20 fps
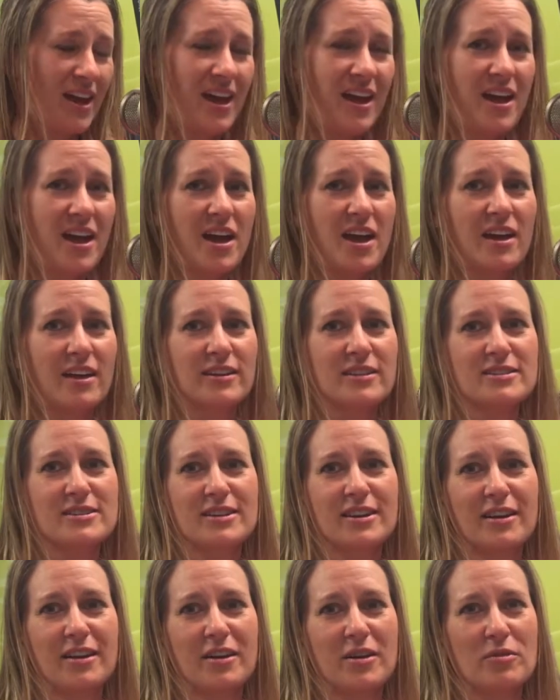And
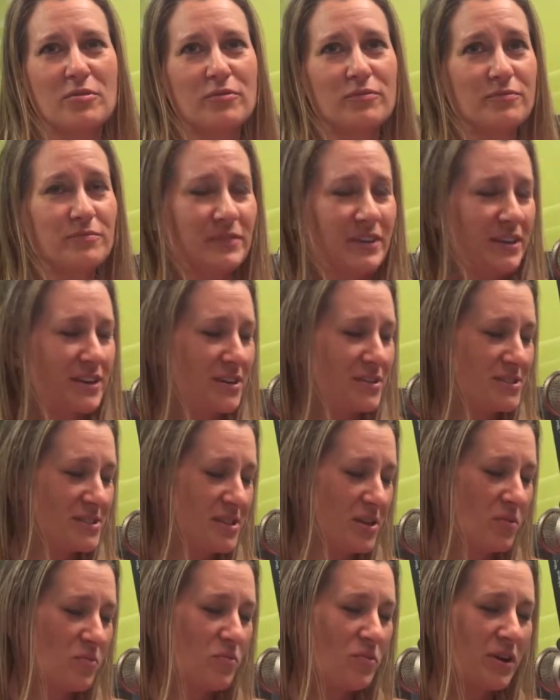like I
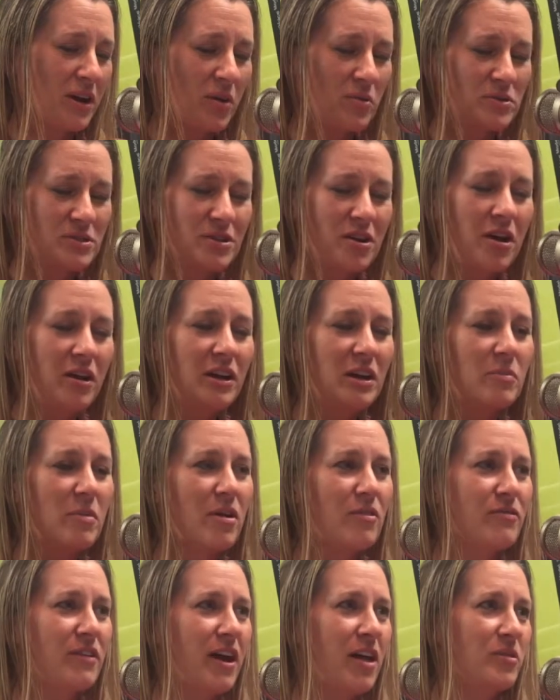said, when I was talking
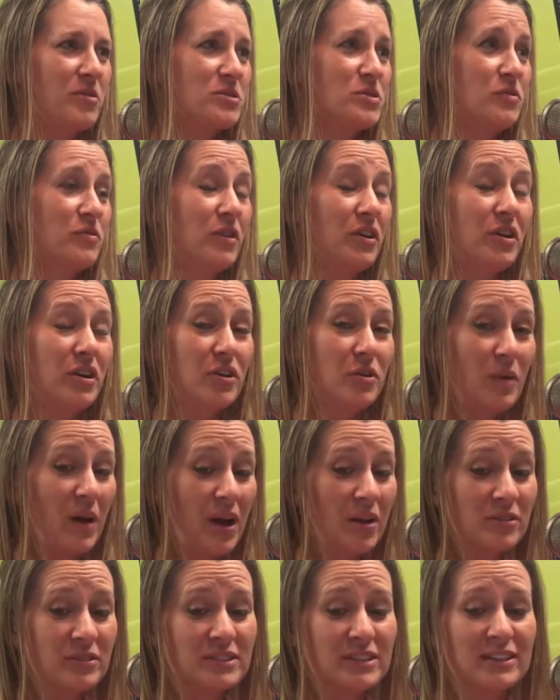about Valor, it's very
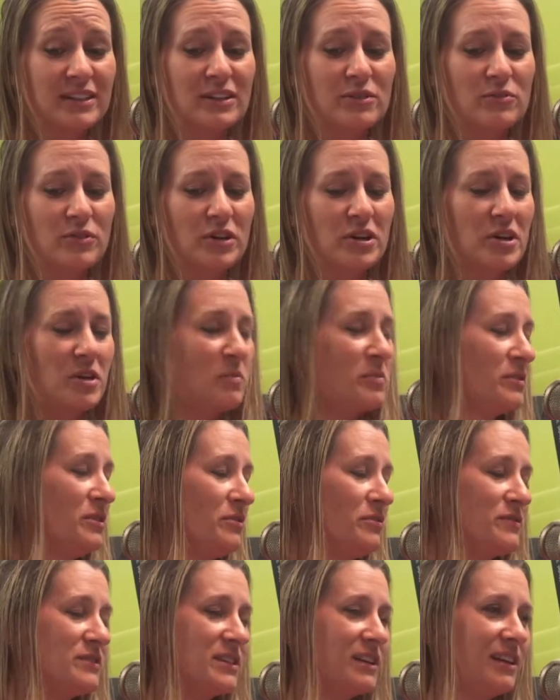grounding and very
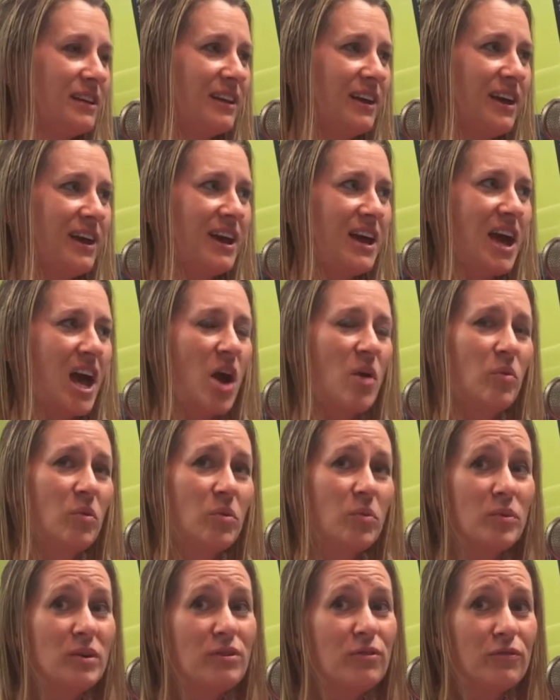uplifting. And
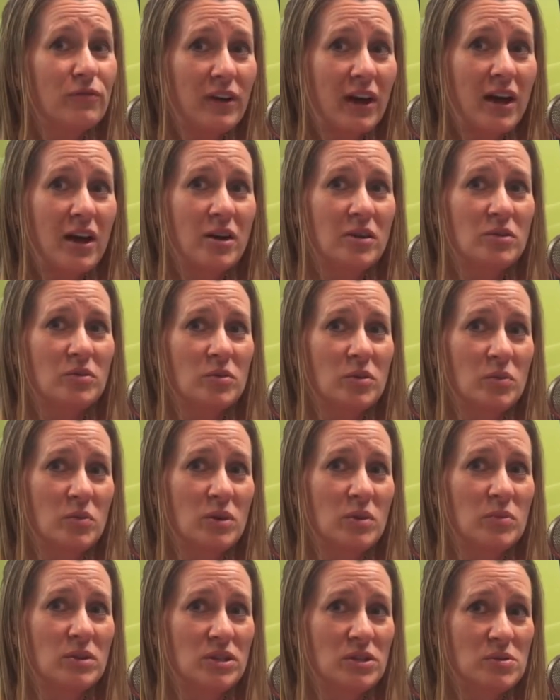what we found when
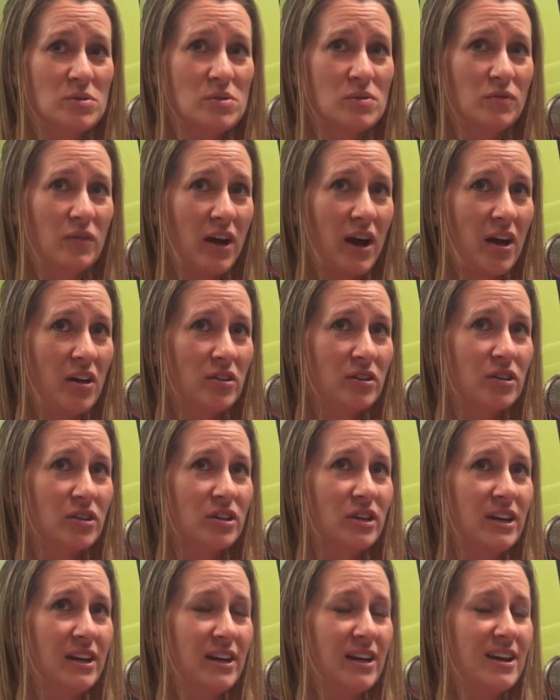we would use
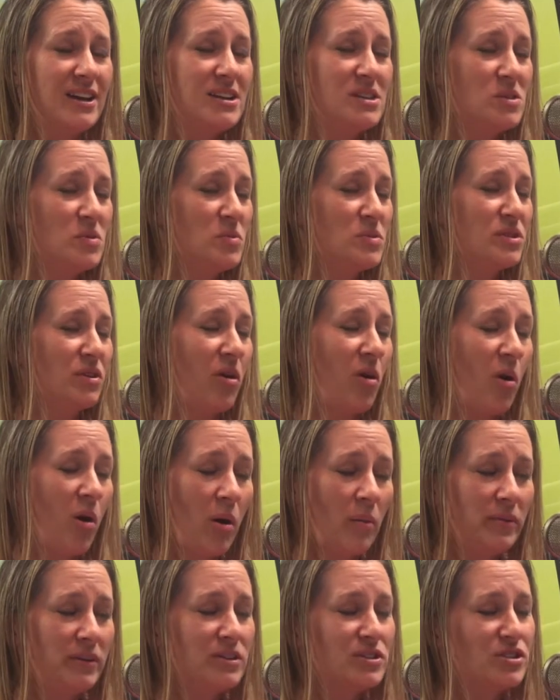Valor is it was
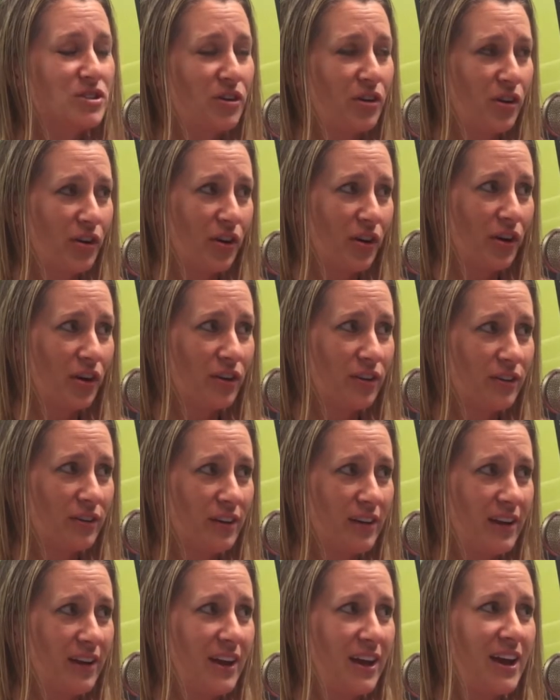calming to her.
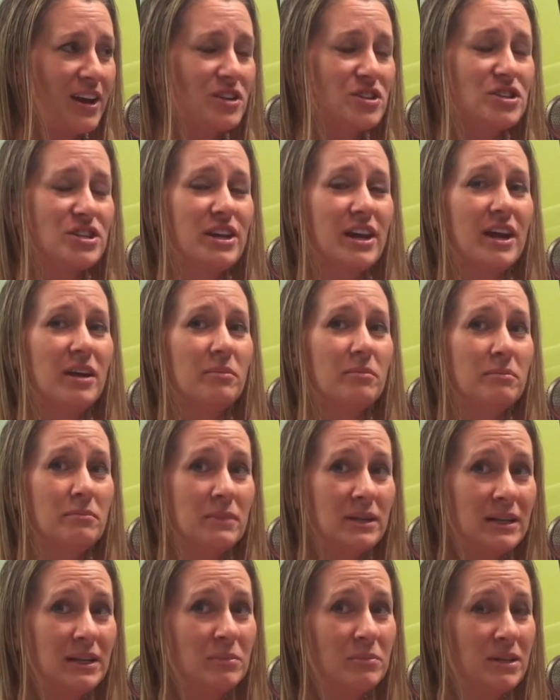And she had
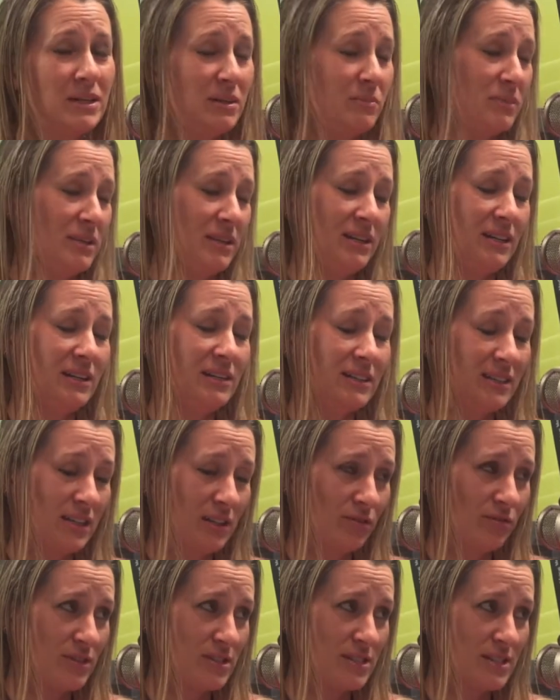many, many, many
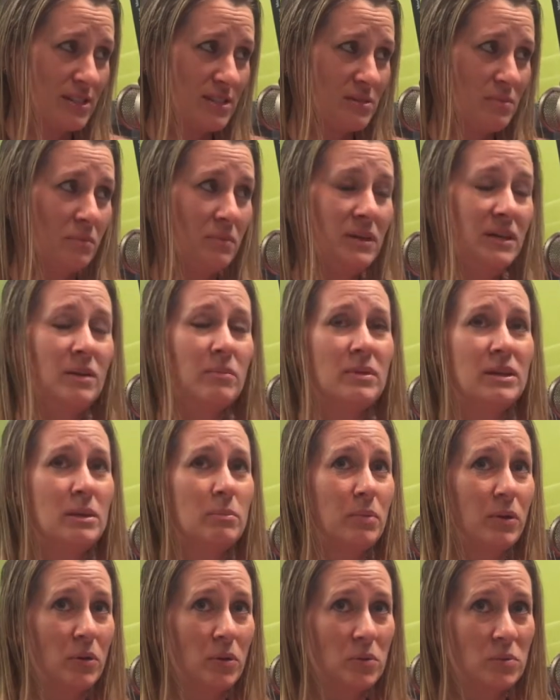clinic visits, many, many
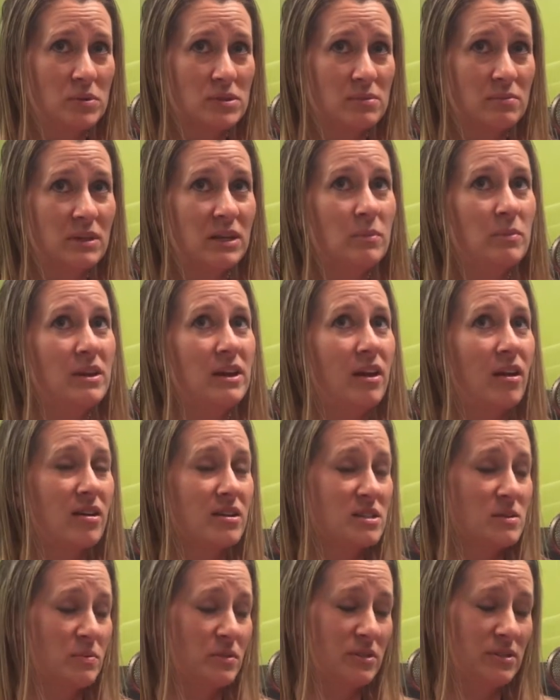pokes, many, many
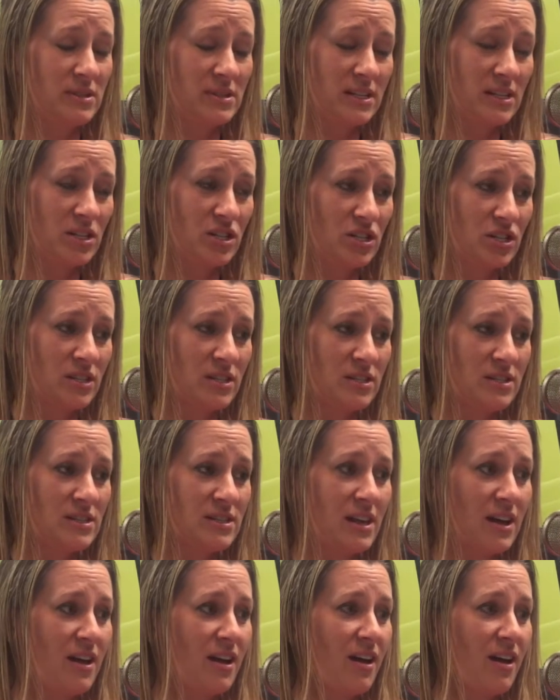hospitalizations.